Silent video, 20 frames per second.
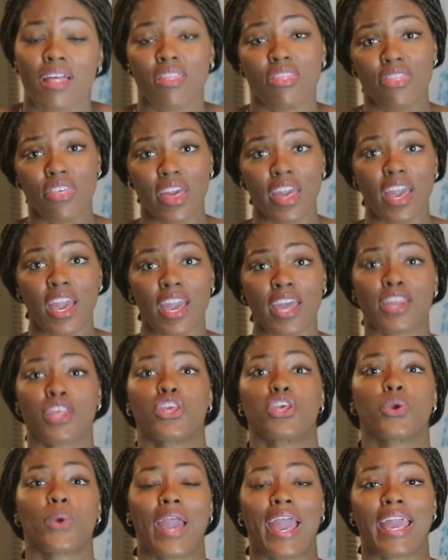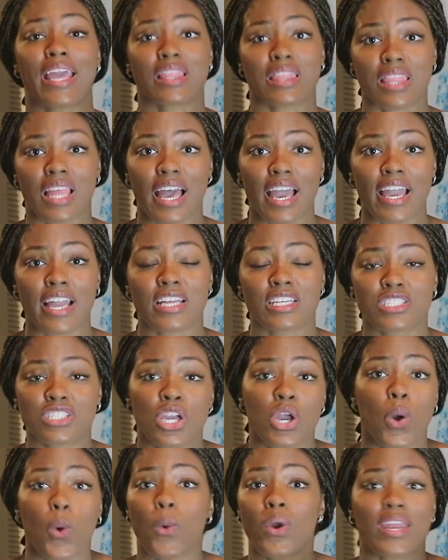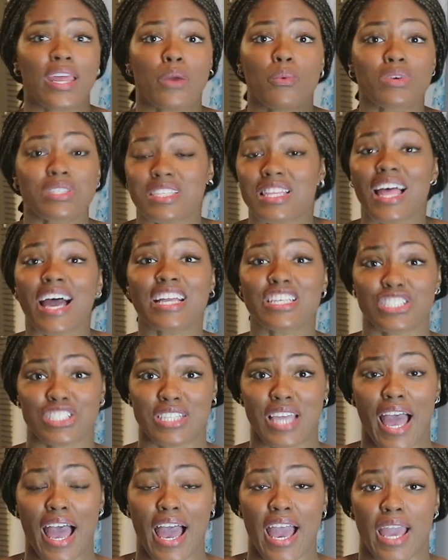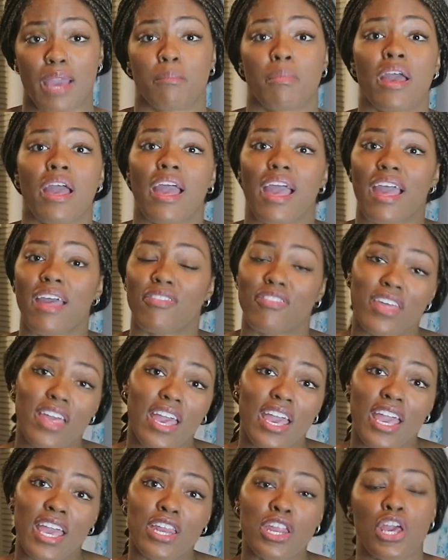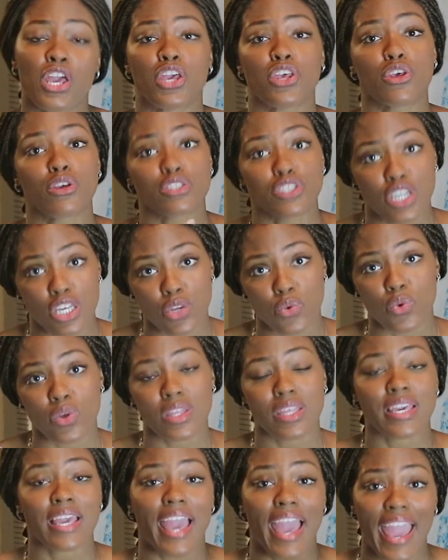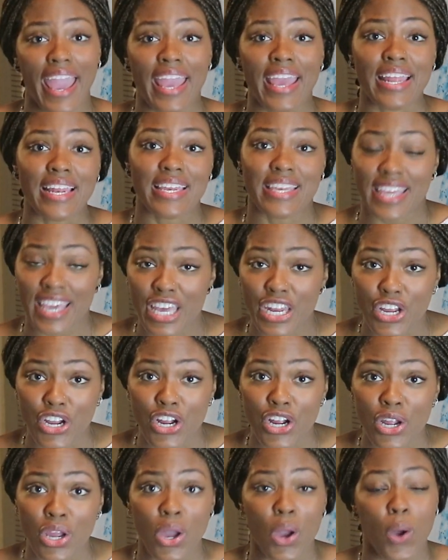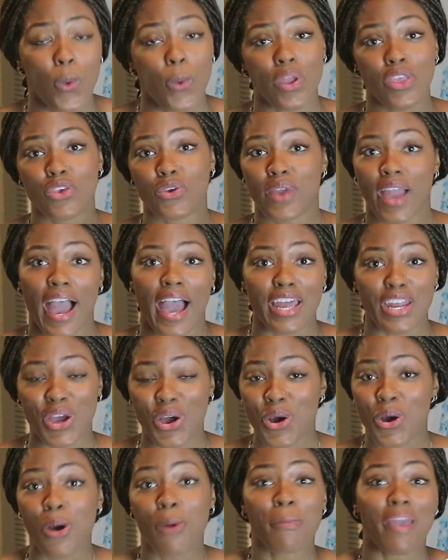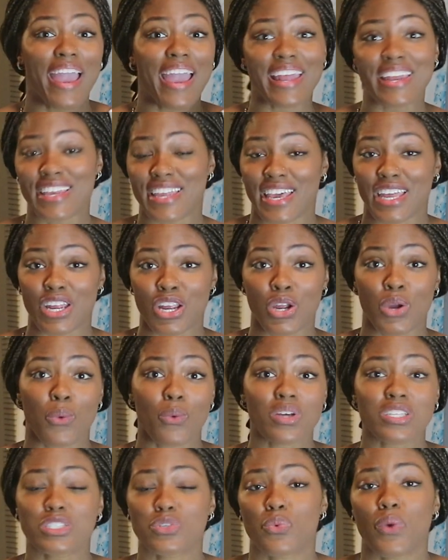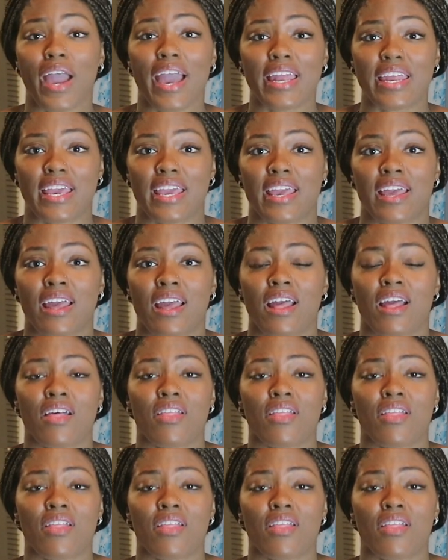Then you ate lunch when it was lunchtime, and then you generally ate dinner when you got home and dinner was ready.